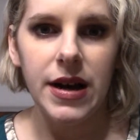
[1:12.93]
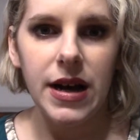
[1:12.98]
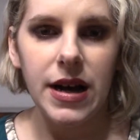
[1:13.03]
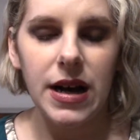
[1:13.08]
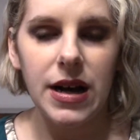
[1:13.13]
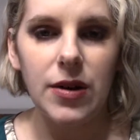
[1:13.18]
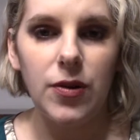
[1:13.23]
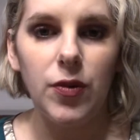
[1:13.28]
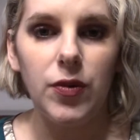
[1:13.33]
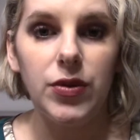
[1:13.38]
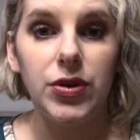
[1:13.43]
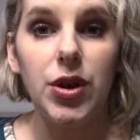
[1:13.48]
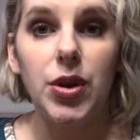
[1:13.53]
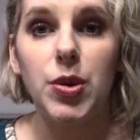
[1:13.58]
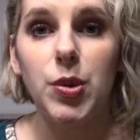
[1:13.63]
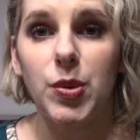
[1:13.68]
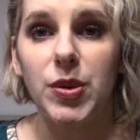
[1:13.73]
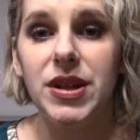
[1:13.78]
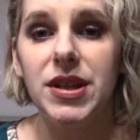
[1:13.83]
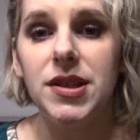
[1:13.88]
the
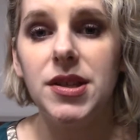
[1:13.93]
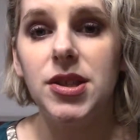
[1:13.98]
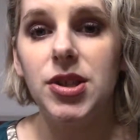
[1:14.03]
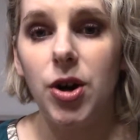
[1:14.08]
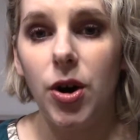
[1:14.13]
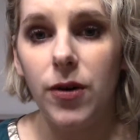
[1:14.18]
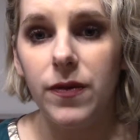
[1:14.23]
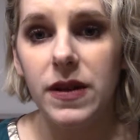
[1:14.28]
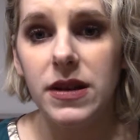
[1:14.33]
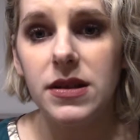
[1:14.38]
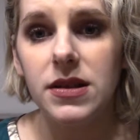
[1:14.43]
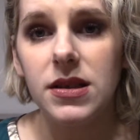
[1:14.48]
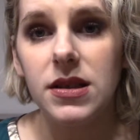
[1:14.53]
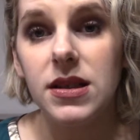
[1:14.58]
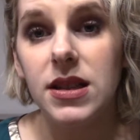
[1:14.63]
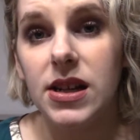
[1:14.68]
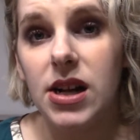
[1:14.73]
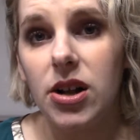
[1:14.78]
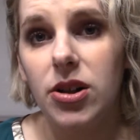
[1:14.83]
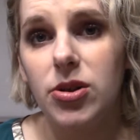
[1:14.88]
three solvents
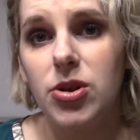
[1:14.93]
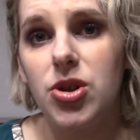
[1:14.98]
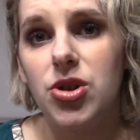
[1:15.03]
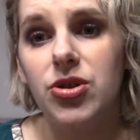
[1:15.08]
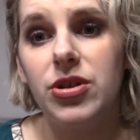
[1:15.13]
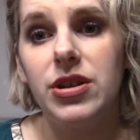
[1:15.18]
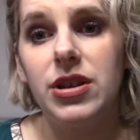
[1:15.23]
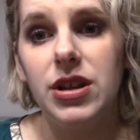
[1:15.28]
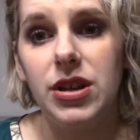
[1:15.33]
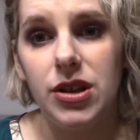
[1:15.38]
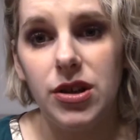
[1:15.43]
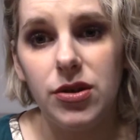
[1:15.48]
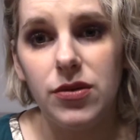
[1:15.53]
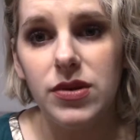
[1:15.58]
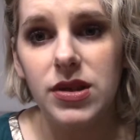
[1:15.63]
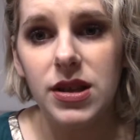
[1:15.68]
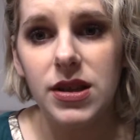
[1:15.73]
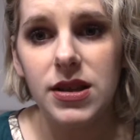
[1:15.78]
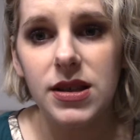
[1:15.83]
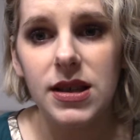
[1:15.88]
that Color Street
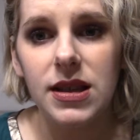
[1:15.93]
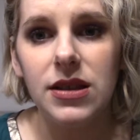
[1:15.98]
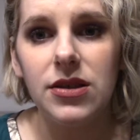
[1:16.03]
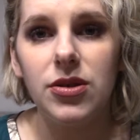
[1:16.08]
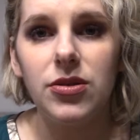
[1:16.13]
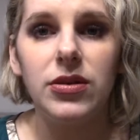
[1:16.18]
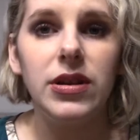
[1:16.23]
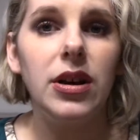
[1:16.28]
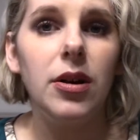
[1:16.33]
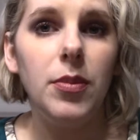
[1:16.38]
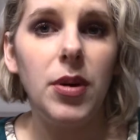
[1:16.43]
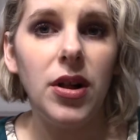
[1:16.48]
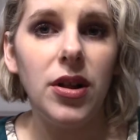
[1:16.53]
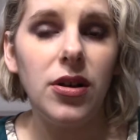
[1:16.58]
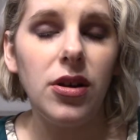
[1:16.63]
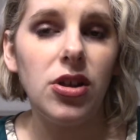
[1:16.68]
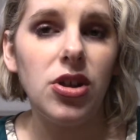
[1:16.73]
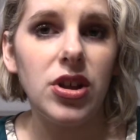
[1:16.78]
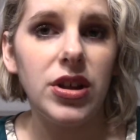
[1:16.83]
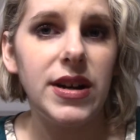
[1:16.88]
uses in their nail
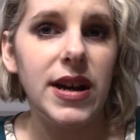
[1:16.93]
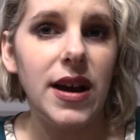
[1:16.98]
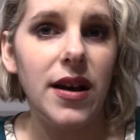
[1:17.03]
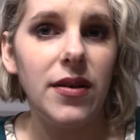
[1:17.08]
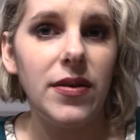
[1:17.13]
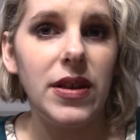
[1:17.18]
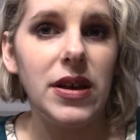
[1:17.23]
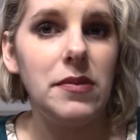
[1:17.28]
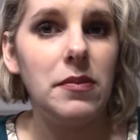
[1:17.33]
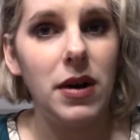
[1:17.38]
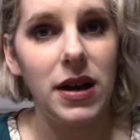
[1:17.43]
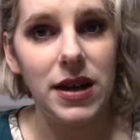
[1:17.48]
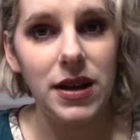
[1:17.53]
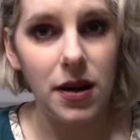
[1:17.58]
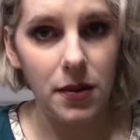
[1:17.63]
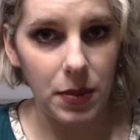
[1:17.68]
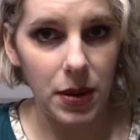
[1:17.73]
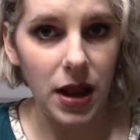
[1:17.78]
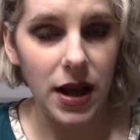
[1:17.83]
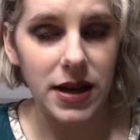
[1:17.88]
polish and how they might
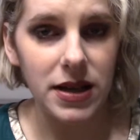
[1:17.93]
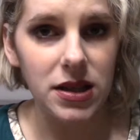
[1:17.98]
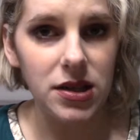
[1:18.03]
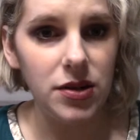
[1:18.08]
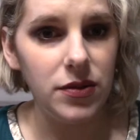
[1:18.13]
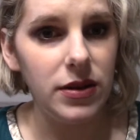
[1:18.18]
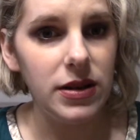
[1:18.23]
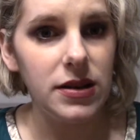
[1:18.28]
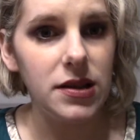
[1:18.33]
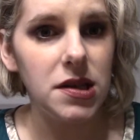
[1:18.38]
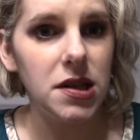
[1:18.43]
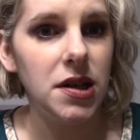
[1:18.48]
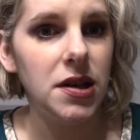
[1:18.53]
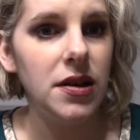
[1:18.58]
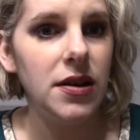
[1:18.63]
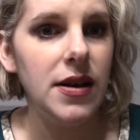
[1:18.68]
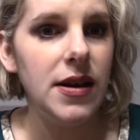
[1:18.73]
apply to it,